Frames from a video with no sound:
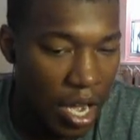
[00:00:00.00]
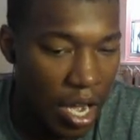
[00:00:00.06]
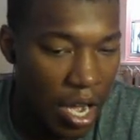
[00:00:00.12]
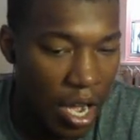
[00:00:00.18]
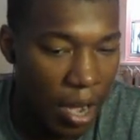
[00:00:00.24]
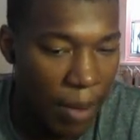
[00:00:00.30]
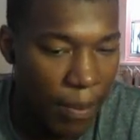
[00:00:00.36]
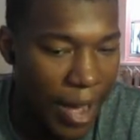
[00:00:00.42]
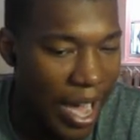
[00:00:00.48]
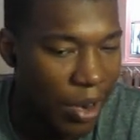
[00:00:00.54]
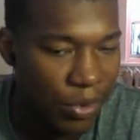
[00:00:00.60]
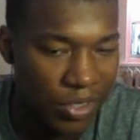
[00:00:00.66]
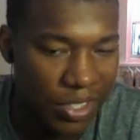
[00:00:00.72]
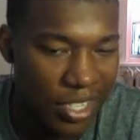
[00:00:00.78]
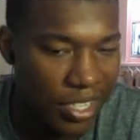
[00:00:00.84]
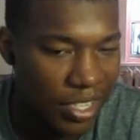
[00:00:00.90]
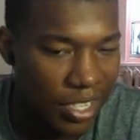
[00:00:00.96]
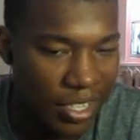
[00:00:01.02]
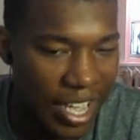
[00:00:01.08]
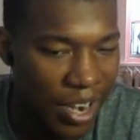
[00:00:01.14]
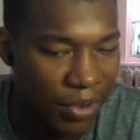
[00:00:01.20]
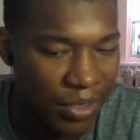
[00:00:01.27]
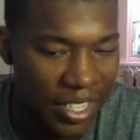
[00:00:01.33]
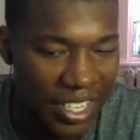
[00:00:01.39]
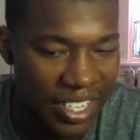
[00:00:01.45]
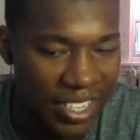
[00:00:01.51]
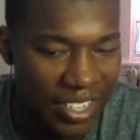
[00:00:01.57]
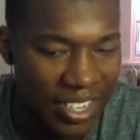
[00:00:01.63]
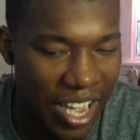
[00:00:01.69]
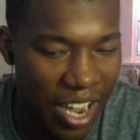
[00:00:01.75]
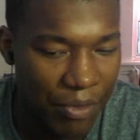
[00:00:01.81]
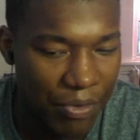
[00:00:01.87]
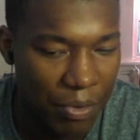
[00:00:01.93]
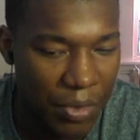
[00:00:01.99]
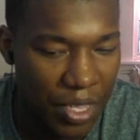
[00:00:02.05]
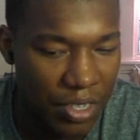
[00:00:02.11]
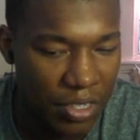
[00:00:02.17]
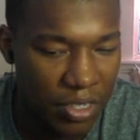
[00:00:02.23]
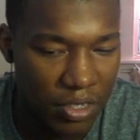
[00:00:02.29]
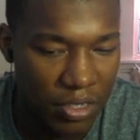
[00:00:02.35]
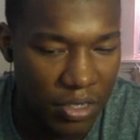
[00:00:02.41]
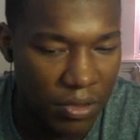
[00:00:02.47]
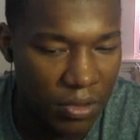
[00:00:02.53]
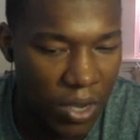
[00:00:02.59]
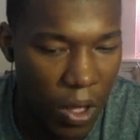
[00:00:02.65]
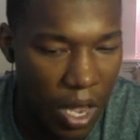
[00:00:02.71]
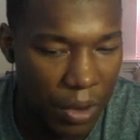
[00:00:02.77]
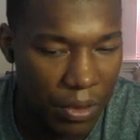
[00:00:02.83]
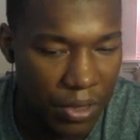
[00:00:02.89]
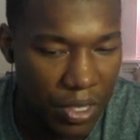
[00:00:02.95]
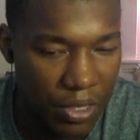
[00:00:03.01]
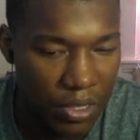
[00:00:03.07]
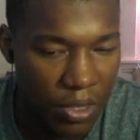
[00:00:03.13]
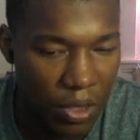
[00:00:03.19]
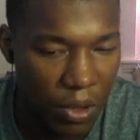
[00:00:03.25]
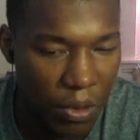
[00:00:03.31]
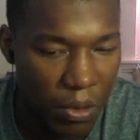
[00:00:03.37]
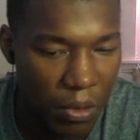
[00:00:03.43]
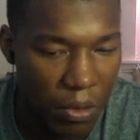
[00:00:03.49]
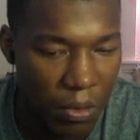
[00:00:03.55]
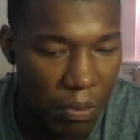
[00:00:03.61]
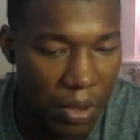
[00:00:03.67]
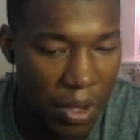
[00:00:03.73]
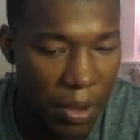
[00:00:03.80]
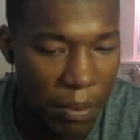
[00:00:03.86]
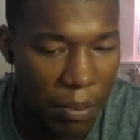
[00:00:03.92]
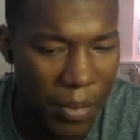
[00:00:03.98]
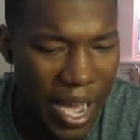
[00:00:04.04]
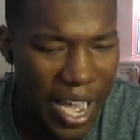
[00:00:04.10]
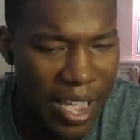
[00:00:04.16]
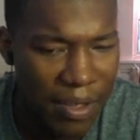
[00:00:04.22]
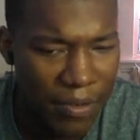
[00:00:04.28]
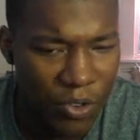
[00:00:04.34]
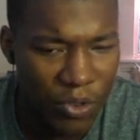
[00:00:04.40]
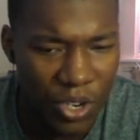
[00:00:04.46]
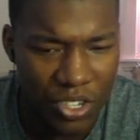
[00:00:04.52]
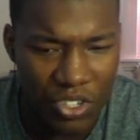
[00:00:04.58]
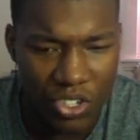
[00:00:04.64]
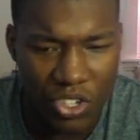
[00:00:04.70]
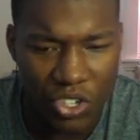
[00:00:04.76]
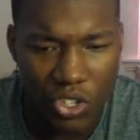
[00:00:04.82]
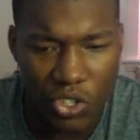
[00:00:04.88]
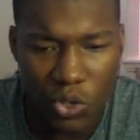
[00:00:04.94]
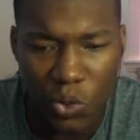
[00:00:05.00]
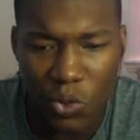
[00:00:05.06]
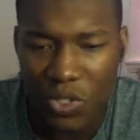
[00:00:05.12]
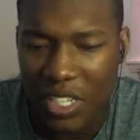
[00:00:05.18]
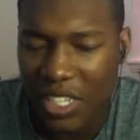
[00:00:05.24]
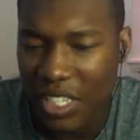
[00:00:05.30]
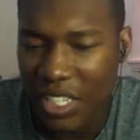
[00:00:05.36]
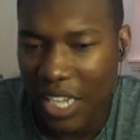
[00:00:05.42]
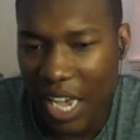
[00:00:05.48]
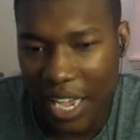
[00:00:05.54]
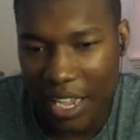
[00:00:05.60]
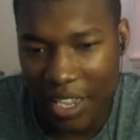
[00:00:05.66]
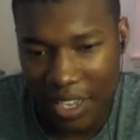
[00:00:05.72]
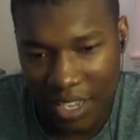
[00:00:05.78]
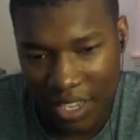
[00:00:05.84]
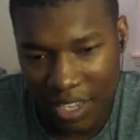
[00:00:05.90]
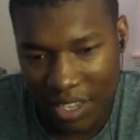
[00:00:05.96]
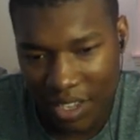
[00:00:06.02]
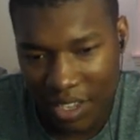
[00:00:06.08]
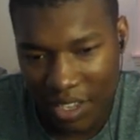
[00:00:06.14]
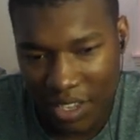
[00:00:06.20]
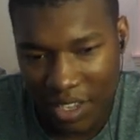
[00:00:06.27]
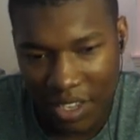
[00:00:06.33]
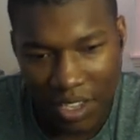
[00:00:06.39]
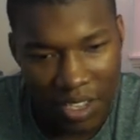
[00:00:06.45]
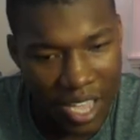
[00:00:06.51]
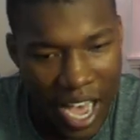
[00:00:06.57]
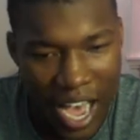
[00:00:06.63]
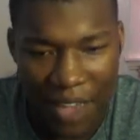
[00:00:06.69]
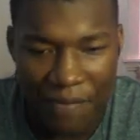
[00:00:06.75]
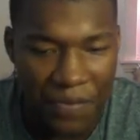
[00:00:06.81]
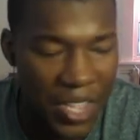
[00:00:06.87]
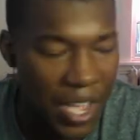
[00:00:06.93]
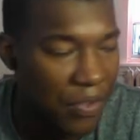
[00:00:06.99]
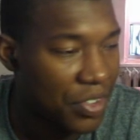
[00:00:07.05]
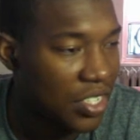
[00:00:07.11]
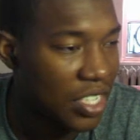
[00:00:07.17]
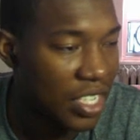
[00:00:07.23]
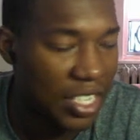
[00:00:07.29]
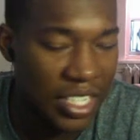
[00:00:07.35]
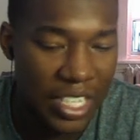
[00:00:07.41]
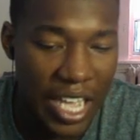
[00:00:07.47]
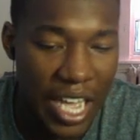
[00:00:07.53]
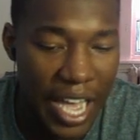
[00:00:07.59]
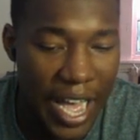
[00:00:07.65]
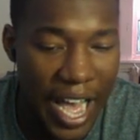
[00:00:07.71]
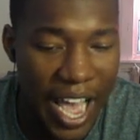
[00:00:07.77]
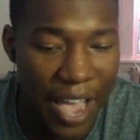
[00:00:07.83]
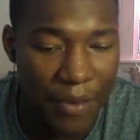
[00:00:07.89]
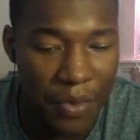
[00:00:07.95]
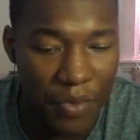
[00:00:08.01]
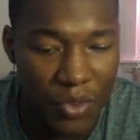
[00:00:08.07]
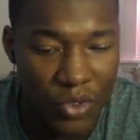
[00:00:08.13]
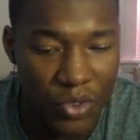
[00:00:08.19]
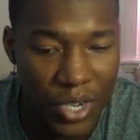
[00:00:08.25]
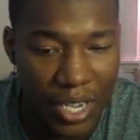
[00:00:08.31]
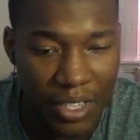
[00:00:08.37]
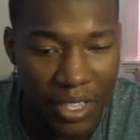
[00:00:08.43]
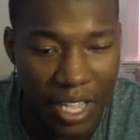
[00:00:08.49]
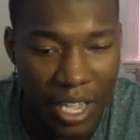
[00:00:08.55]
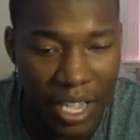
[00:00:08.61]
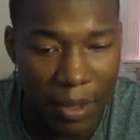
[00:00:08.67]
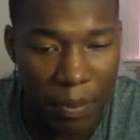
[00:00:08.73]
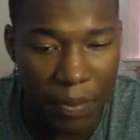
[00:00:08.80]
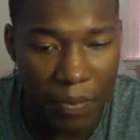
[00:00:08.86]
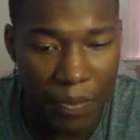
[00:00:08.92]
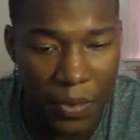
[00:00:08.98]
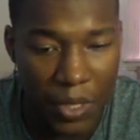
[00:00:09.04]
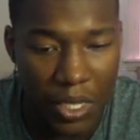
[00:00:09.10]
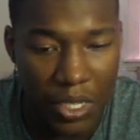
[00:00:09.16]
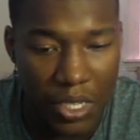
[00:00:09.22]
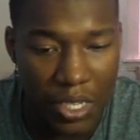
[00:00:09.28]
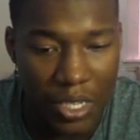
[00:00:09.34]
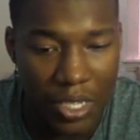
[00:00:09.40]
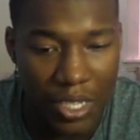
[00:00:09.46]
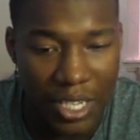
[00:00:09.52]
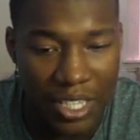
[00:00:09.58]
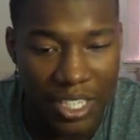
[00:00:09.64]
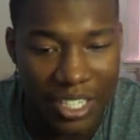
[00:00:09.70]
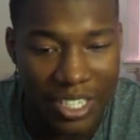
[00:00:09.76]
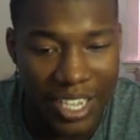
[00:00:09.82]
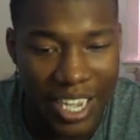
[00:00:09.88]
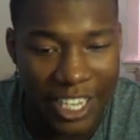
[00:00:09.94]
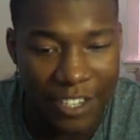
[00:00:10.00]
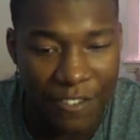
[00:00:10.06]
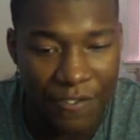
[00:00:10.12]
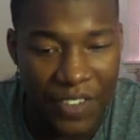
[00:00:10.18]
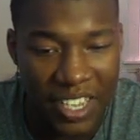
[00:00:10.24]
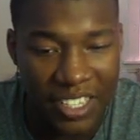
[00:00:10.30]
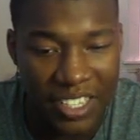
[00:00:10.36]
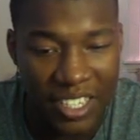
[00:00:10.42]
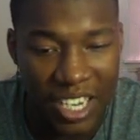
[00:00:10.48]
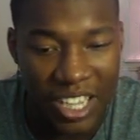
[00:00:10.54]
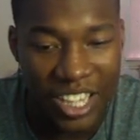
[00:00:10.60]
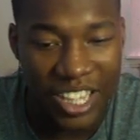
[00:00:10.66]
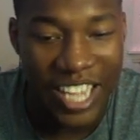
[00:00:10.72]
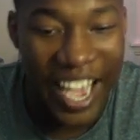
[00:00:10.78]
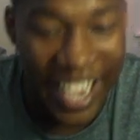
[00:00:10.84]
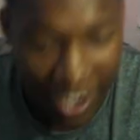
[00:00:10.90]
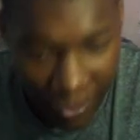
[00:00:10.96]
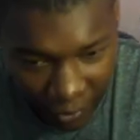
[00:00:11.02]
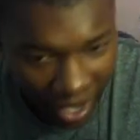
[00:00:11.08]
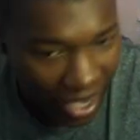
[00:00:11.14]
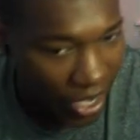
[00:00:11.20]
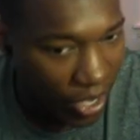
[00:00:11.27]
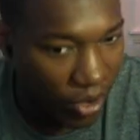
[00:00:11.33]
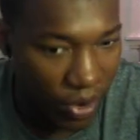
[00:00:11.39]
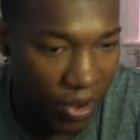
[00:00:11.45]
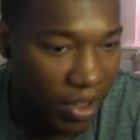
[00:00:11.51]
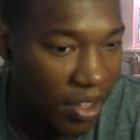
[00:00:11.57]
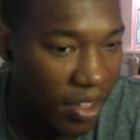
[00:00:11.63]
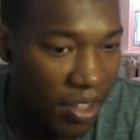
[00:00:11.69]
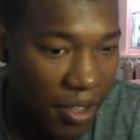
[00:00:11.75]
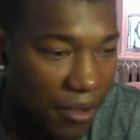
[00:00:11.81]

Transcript: I don't think he died from this. No, I don't think so. But my question is, who's this guy? I've never seen this guy. I've even tried to like get this guy's face in the light right here.